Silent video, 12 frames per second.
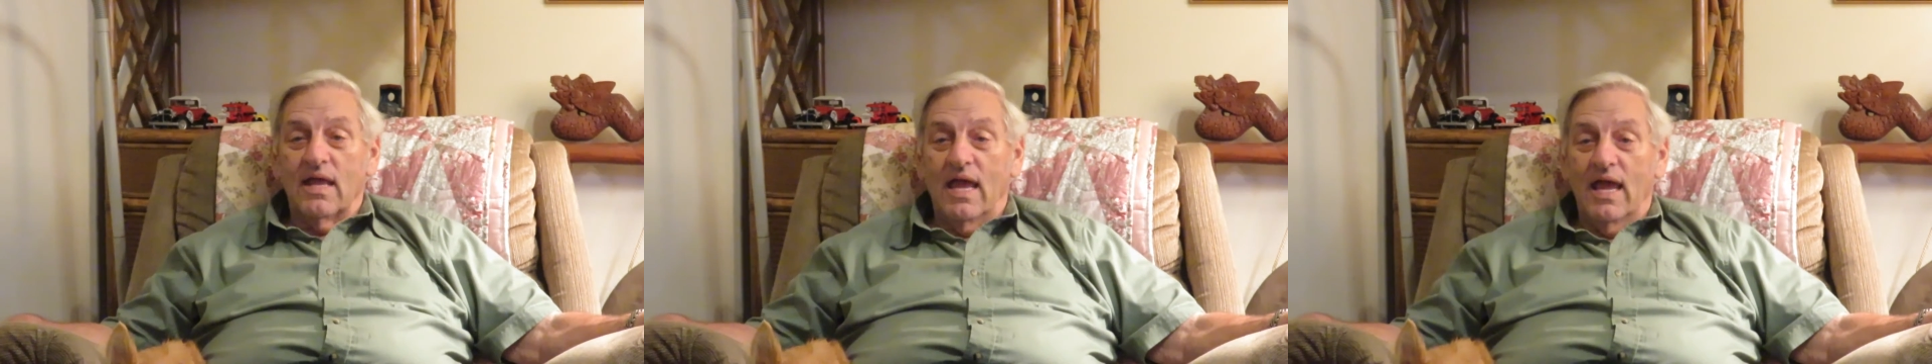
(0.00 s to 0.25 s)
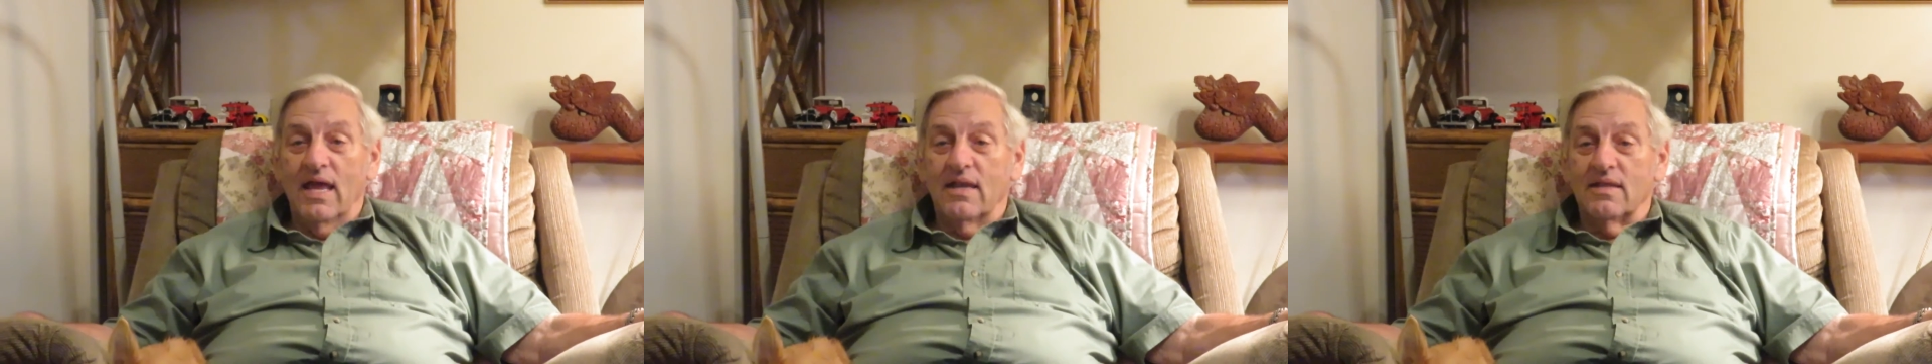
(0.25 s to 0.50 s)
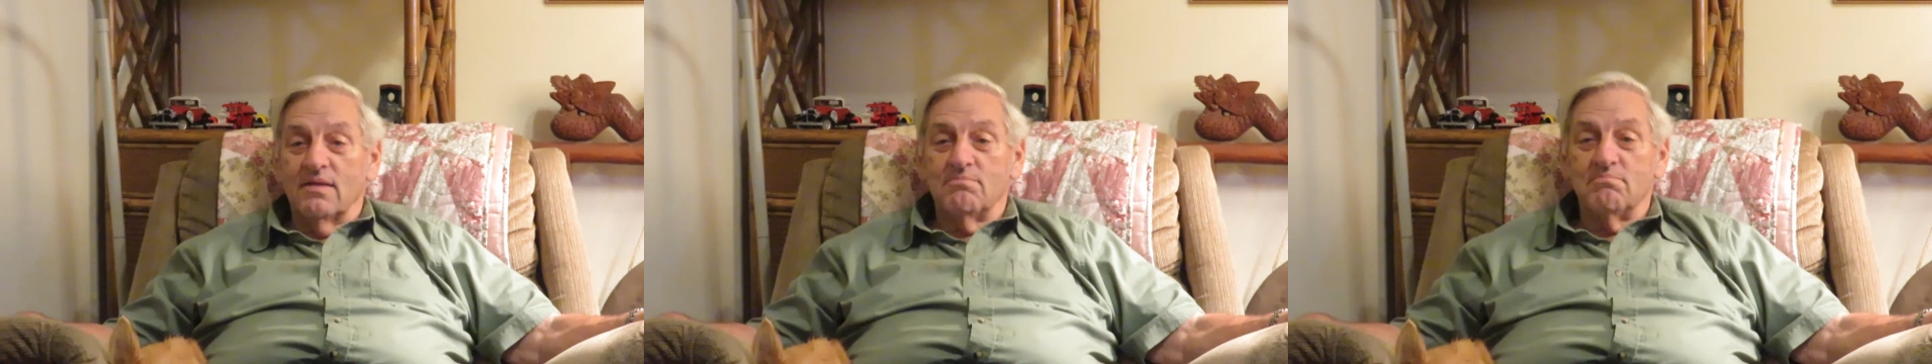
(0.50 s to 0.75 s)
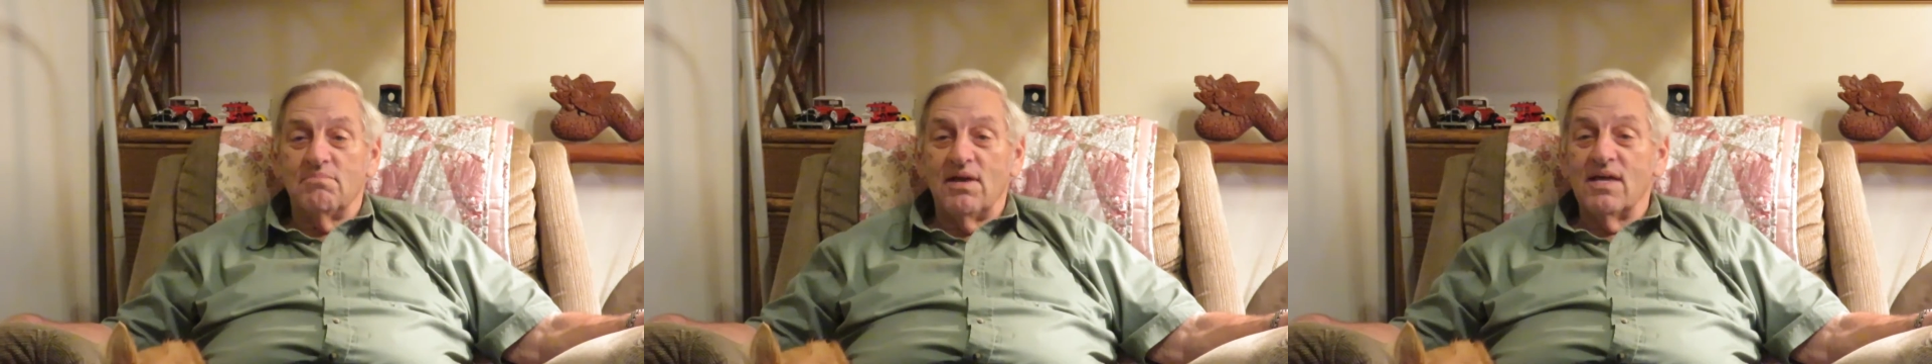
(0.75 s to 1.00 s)
had the
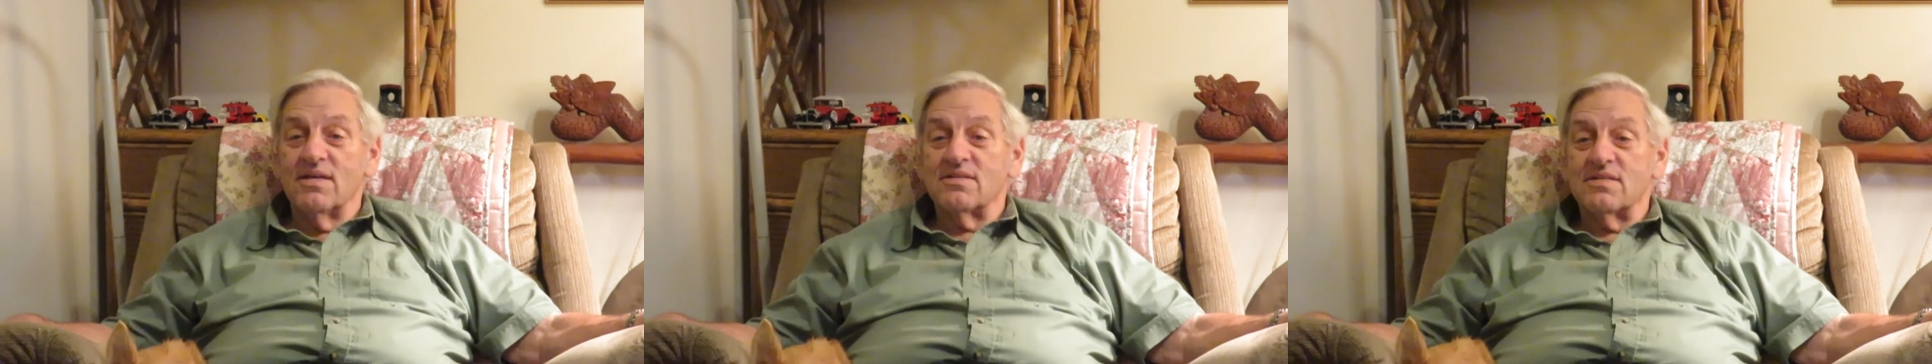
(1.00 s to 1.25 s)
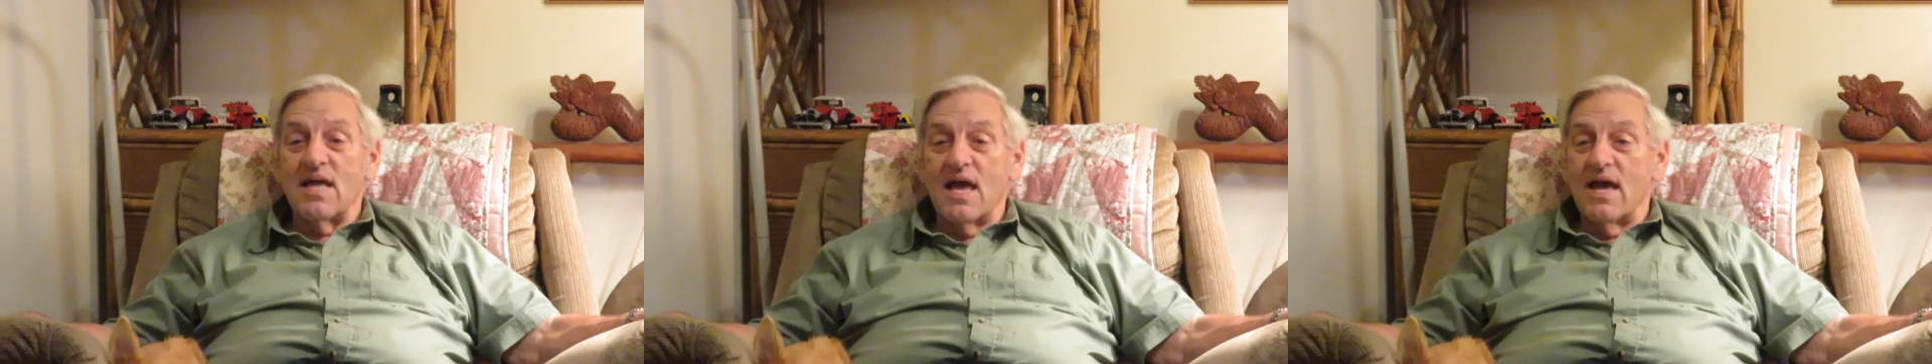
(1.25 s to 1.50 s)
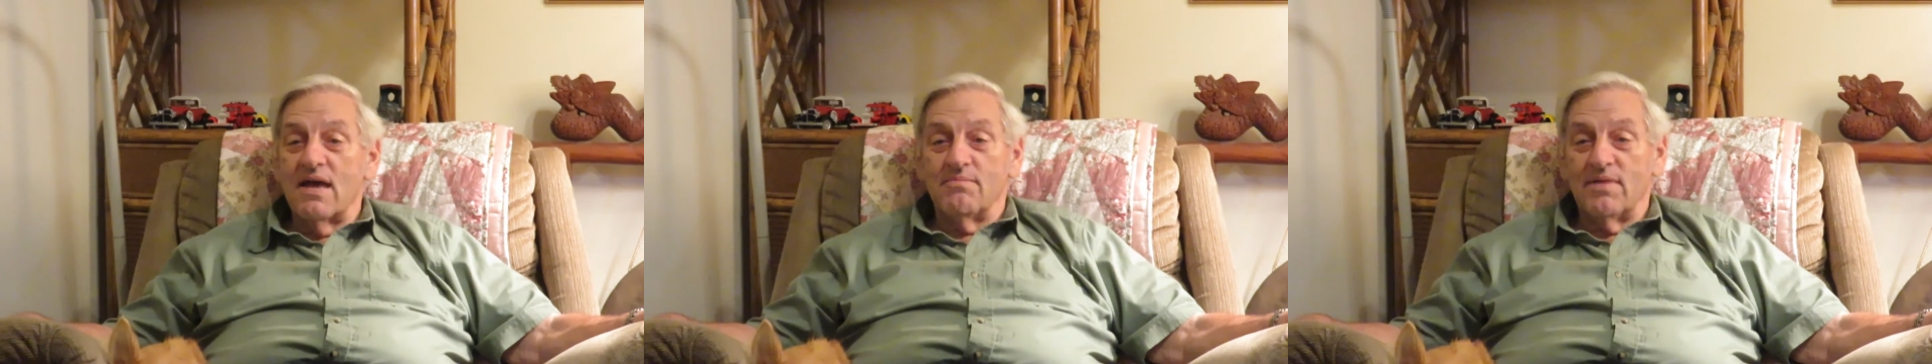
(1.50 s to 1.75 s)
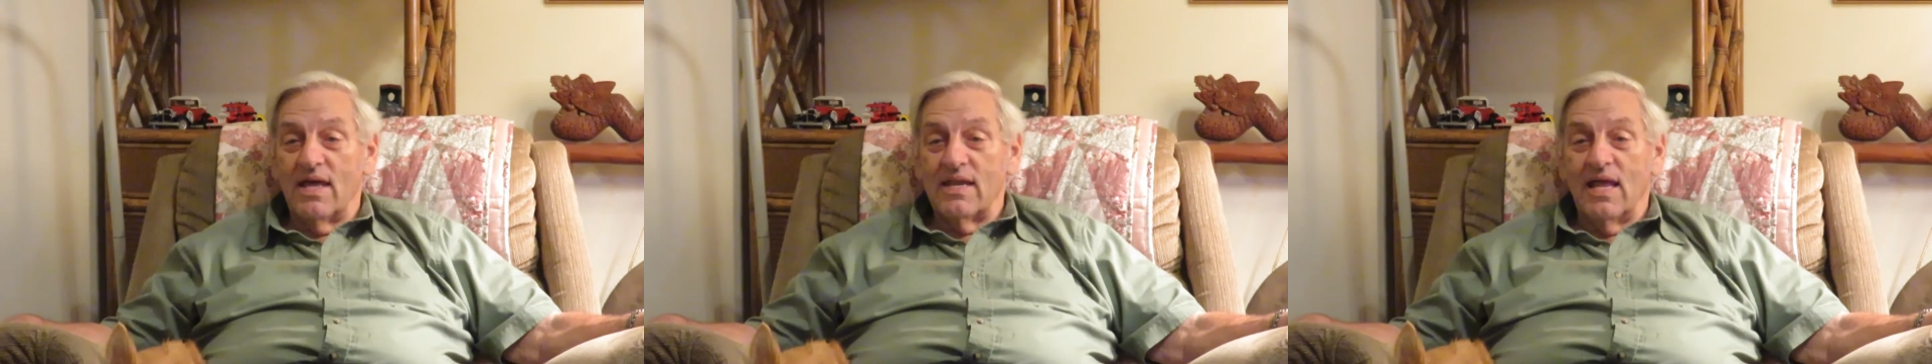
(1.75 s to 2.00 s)
best
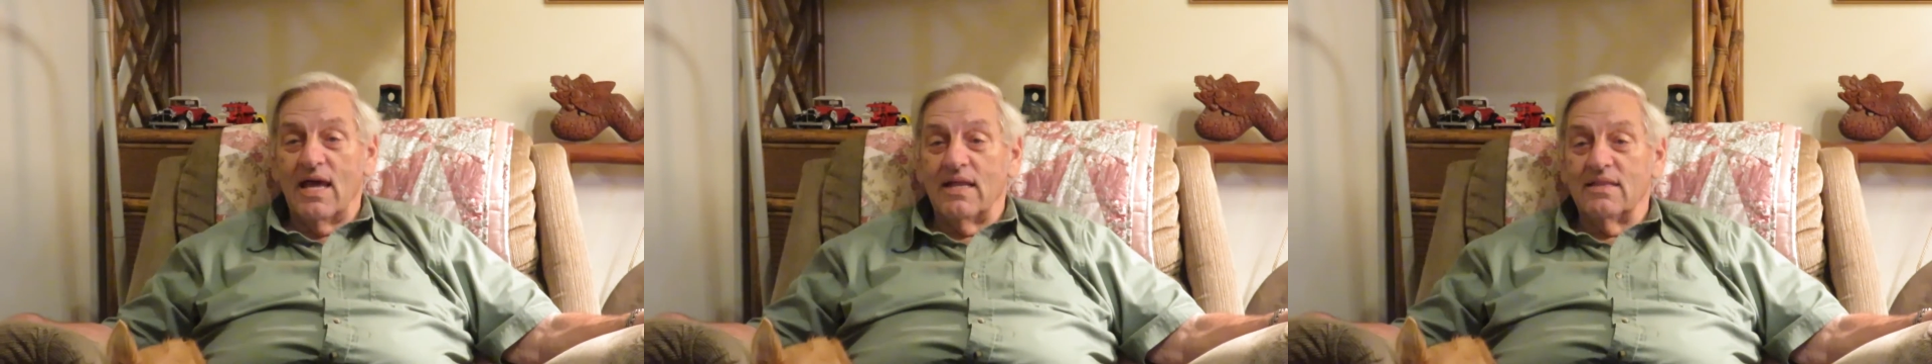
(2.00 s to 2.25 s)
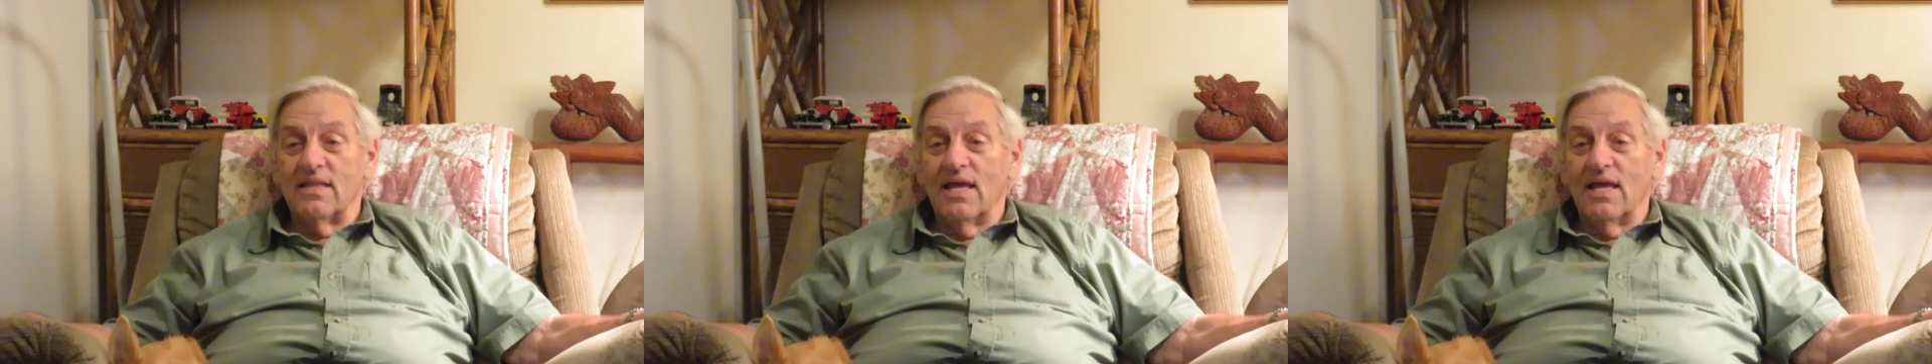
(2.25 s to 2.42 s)
time that night.